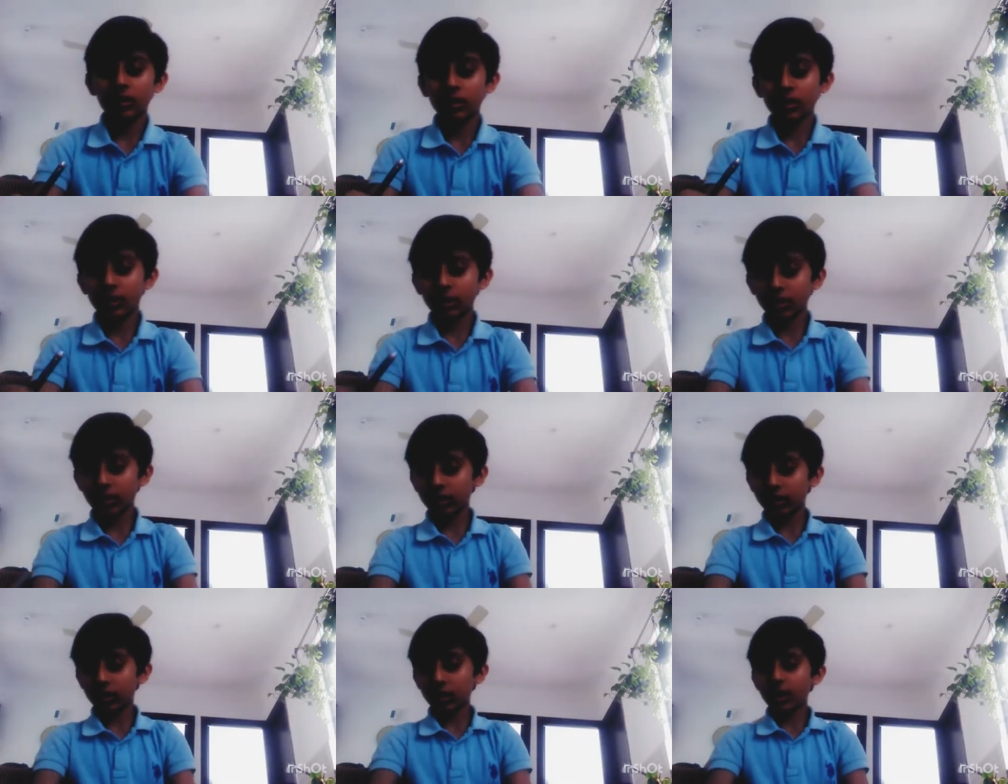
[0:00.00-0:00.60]

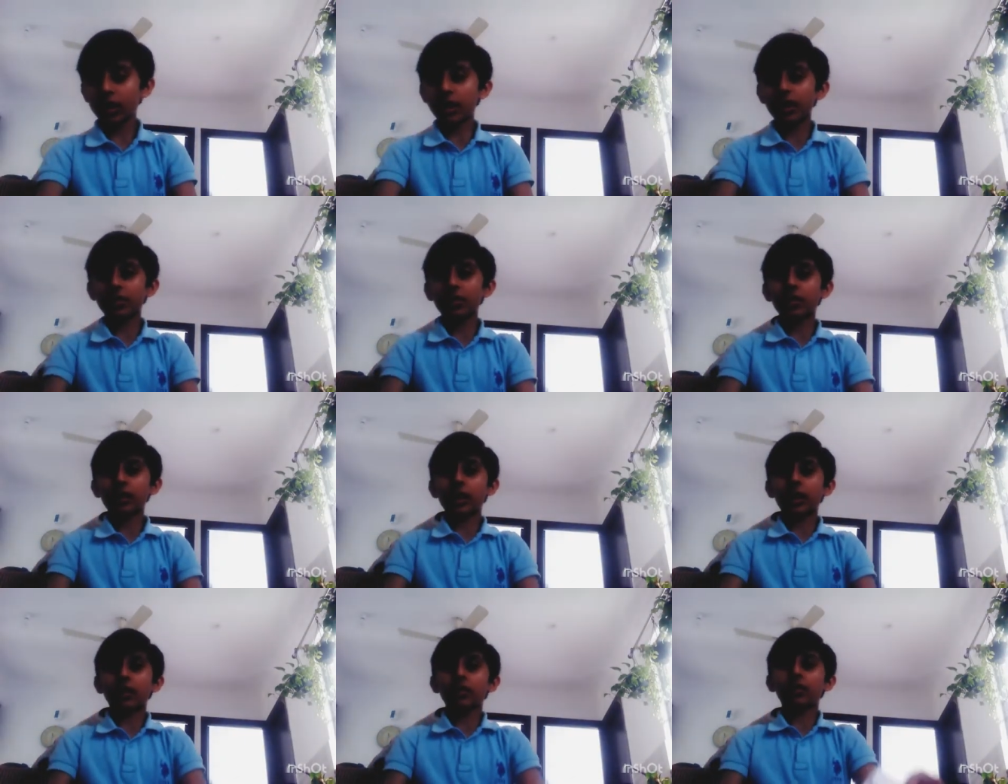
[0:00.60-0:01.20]
then we have
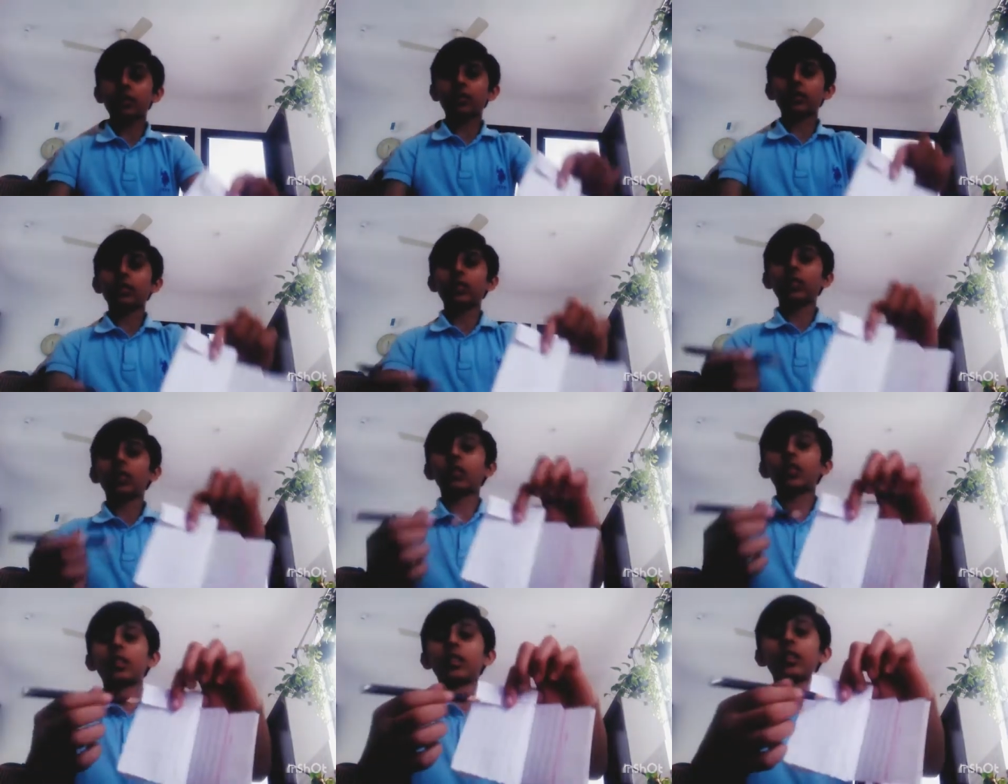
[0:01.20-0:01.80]
to draw
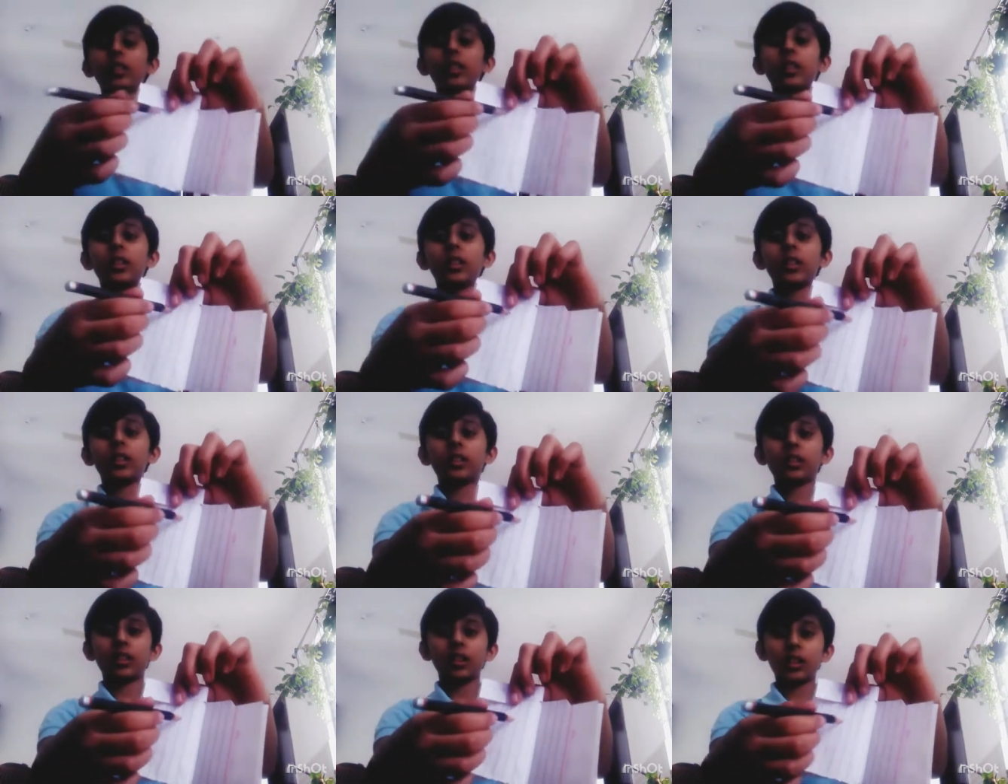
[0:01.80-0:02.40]
here a
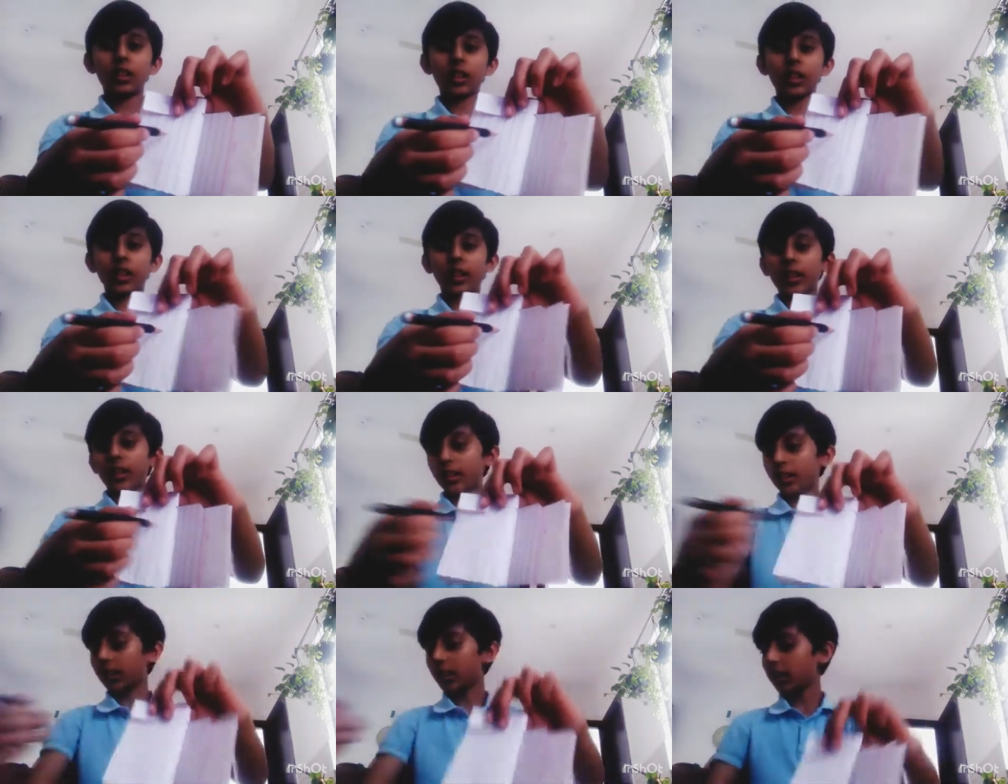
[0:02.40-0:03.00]
screen
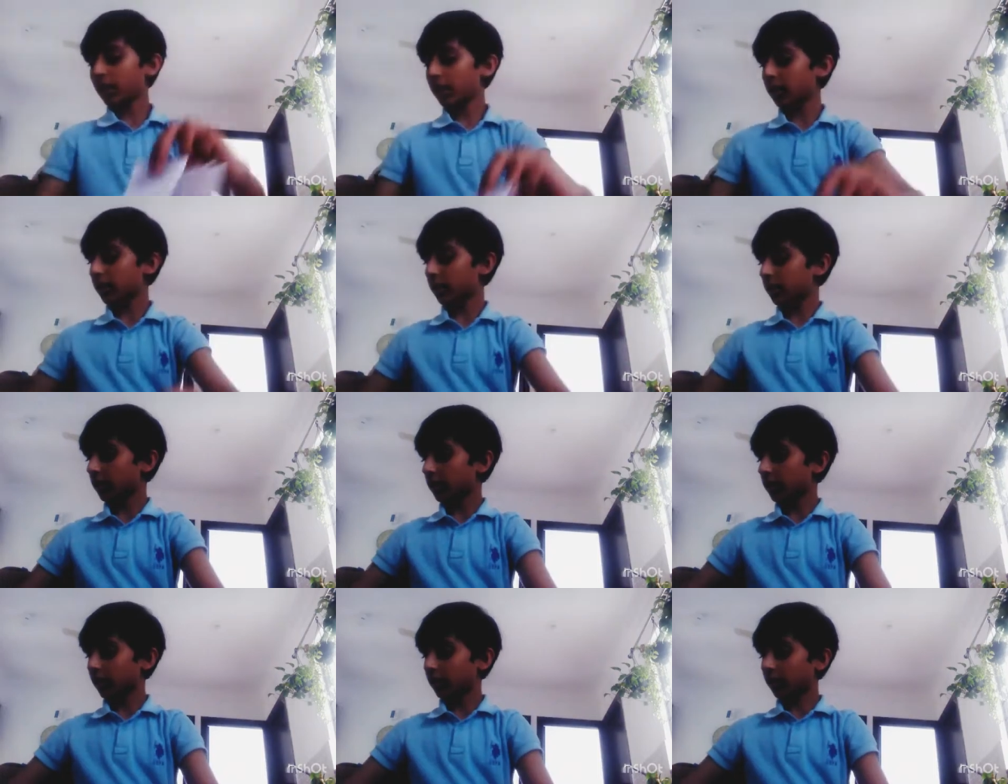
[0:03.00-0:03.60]

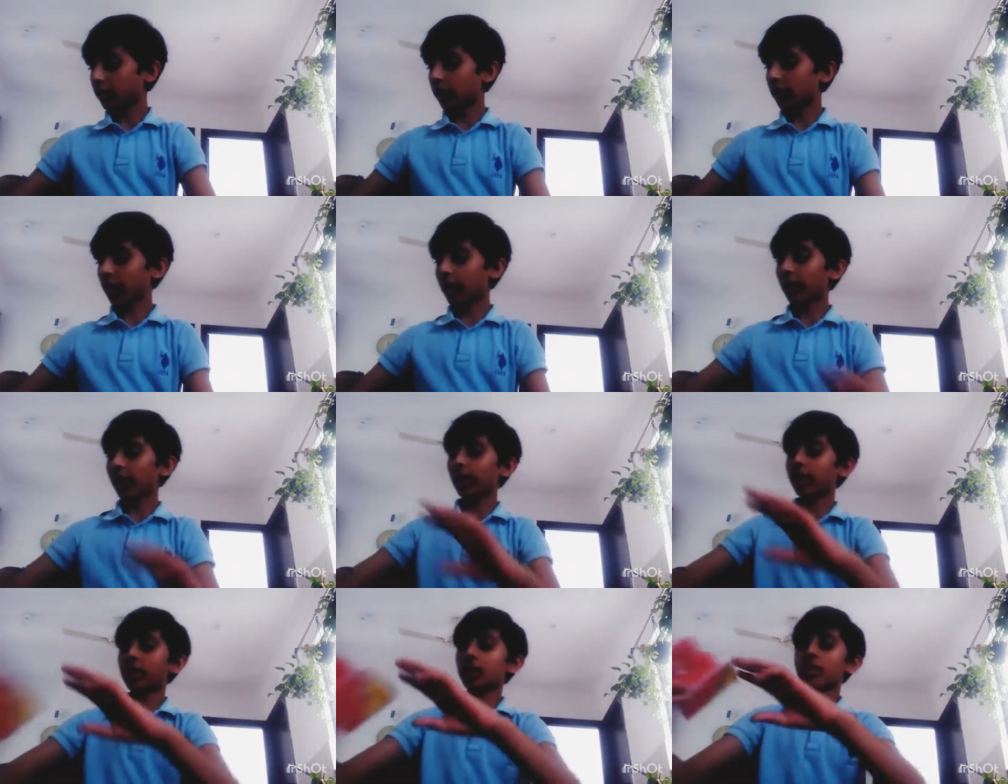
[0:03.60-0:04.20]
that
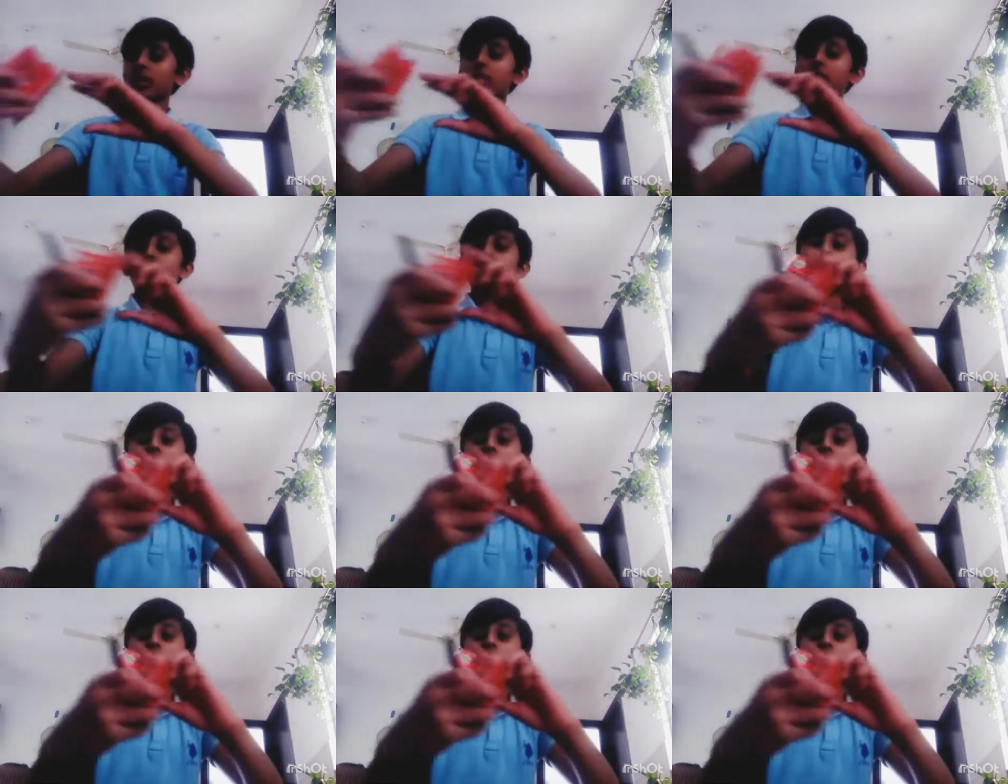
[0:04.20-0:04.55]
is here.